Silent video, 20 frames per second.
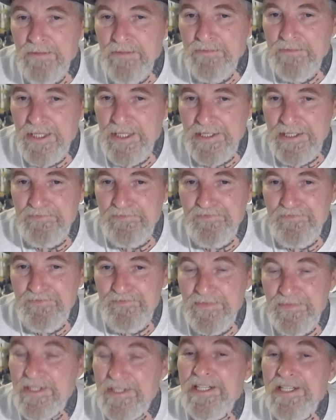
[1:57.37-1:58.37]
But
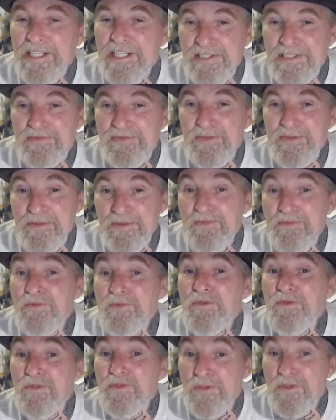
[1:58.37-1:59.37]
it's been
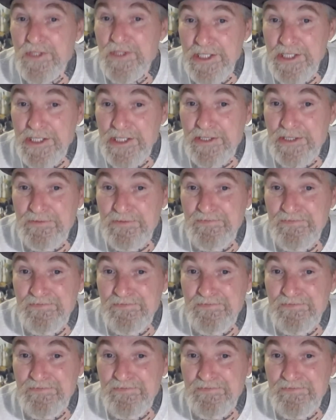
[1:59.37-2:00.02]
real.